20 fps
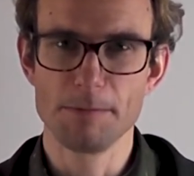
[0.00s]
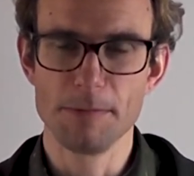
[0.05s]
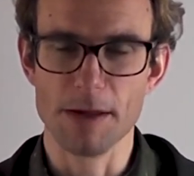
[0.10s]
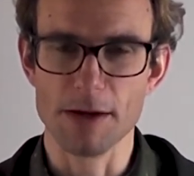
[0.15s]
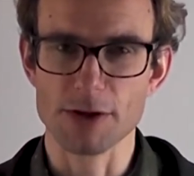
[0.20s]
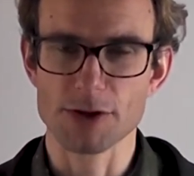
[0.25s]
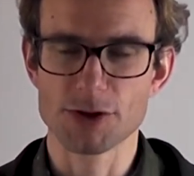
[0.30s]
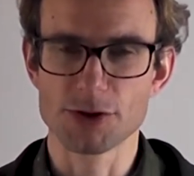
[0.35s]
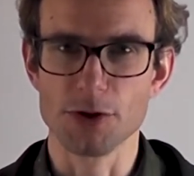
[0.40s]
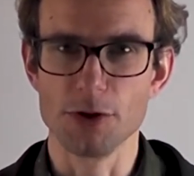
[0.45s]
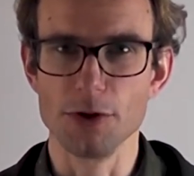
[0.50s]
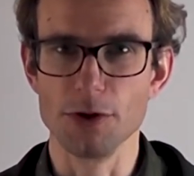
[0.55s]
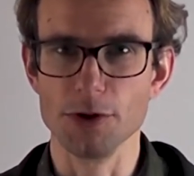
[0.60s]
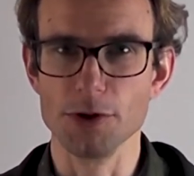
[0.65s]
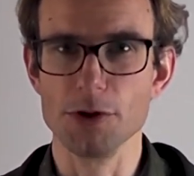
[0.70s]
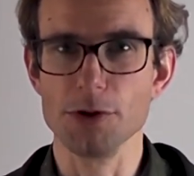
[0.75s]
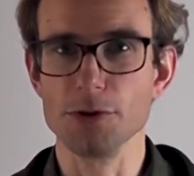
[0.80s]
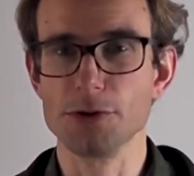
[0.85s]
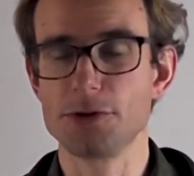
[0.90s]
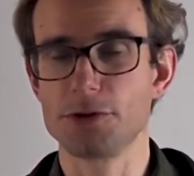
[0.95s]

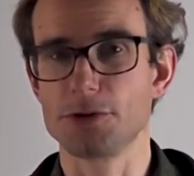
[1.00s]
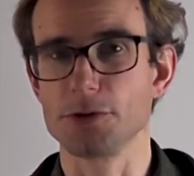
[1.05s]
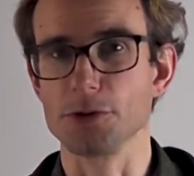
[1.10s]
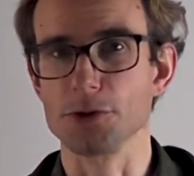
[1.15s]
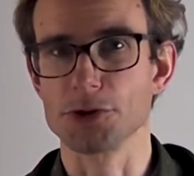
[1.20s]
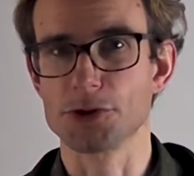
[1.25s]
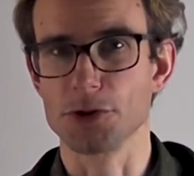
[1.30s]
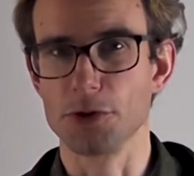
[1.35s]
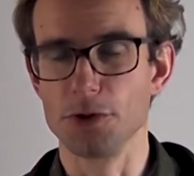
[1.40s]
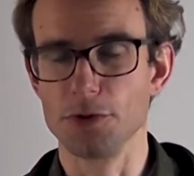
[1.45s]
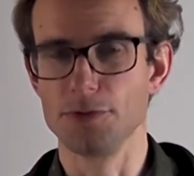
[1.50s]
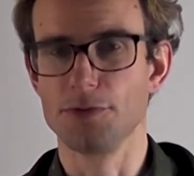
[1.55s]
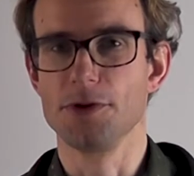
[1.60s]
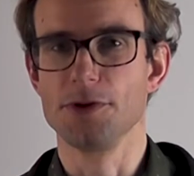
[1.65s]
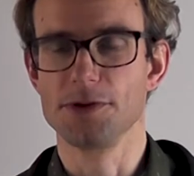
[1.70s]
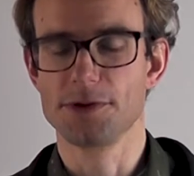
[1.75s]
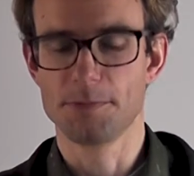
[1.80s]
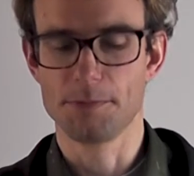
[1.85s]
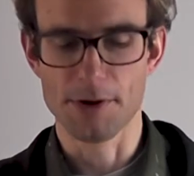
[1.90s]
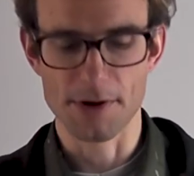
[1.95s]
solute to
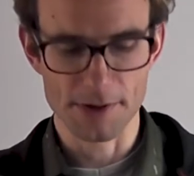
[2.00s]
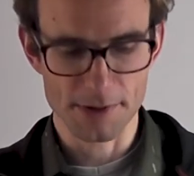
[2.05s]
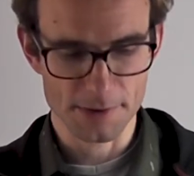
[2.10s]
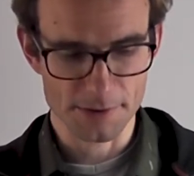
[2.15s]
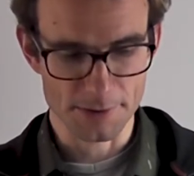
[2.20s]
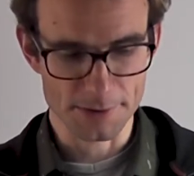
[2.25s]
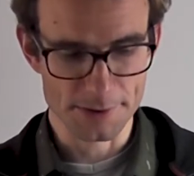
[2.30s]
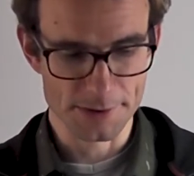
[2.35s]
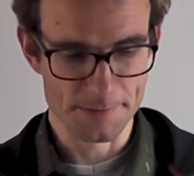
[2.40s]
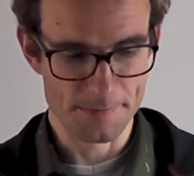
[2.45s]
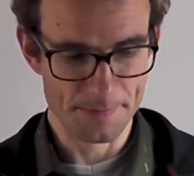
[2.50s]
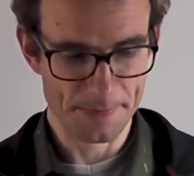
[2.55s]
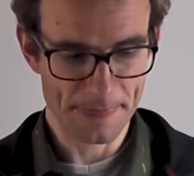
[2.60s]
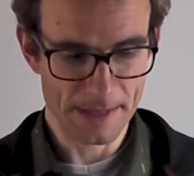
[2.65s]
solvent particles.